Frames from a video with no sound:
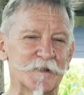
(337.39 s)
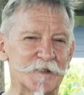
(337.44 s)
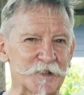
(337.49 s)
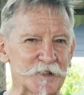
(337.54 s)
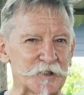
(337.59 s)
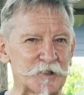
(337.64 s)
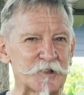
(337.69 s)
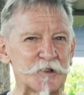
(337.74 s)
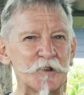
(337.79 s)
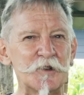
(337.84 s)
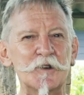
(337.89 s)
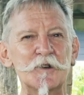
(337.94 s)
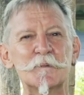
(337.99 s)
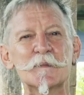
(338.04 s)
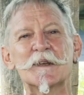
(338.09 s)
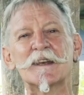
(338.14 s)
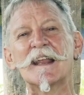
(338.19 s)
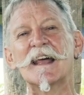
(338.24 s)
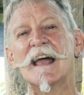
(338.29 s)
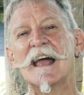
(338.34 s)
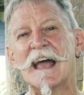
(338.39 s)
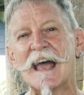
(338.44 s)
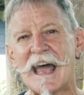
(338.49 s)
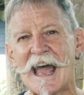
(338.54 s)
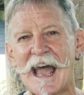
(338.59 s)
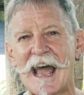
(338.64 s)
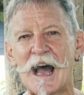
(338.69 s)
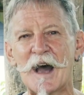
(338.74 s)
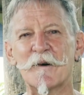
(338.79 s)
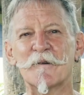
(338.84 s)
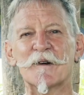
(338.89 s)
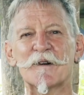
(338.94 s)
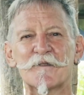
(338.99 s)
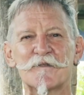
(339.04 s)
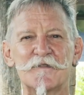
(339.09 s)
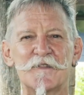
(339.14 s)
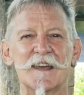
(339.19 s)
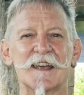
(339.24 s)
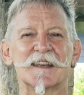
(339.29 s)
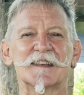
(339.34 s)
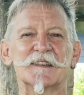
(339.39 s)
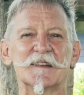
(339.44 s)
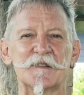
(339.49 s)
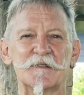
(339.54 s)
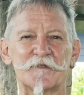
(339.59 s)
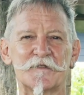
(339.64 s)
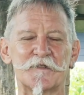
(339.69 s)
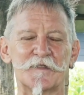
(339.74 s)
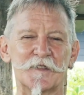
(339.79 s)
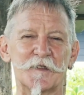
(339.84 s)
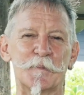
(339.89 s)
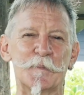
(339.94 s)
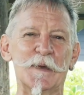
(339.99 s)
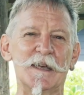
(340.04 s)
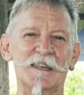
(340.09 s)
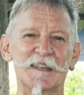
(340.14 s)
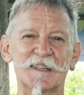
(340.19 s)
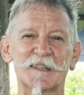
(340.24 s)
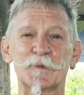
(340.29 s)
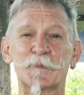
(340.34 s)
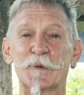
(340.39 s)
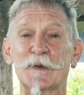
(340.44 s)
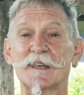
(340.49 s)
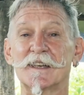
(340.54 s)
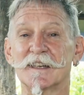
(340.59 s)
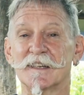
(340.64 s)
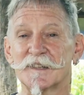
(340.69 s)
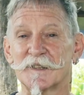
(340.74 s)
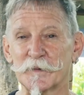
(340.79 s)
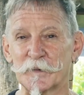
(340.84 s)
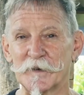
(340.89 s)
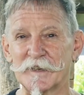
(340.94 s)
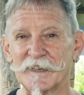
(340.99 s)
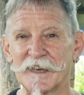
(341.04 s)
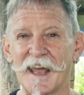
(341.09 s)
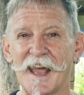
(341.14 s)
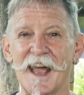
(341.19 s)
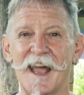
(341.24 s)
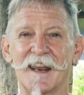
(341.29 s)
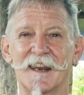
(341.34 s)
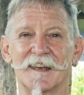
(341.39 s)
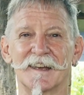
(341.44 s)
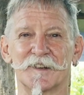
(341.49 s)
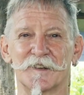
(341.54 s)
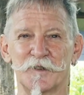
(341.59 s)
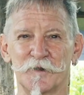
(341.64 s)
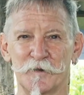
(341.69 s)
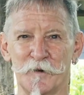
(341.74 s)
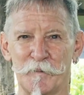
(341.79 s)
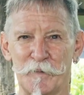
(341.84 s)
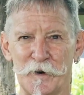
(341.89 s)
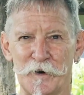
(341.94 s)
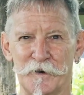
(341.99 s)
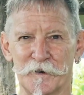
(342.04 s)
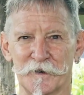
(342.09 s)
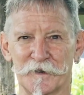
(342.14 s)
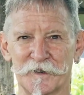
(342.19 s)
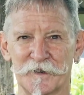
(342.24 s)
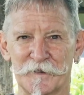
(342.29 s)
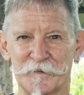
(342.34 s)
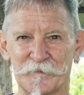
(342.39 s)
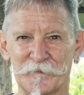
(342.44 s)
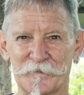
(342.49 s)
determine how effective the PSB is when you're adding it to a pond.